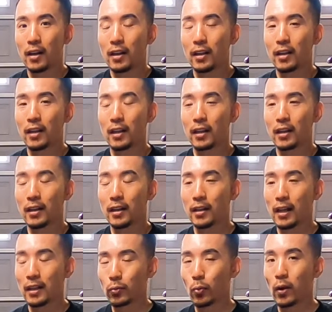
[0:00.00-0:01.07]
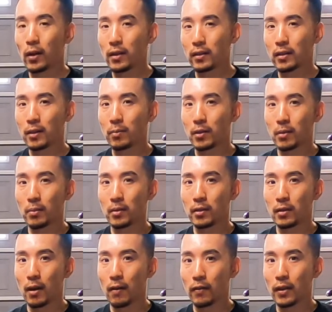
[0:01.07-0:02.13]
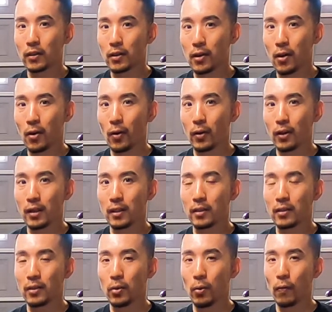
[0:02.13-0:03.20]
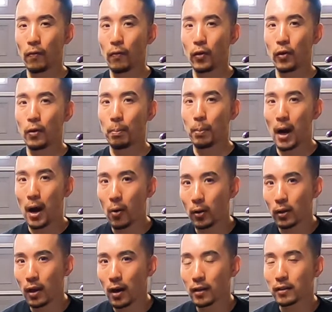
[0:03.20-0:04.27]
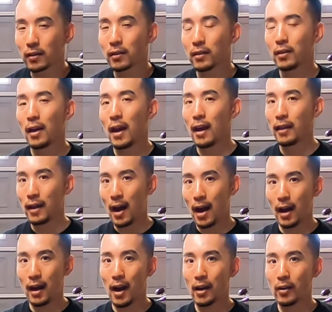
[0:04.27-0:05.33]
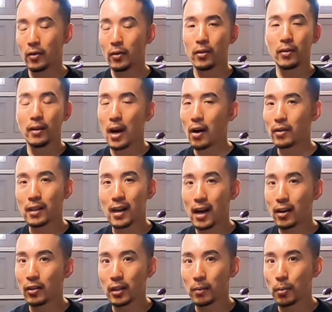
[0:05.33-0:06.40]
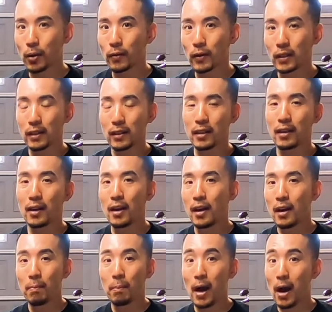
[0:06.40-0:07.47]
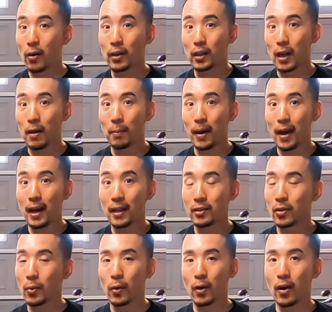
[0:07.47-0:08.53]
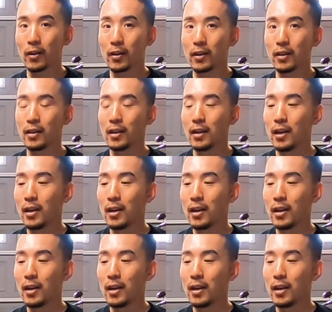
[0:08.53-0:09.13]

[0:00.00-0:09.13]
Like that's one of the symptoms of this code is you'll feel power loss and the high idle. Now it's idling perfectly, power came back, so we're all good.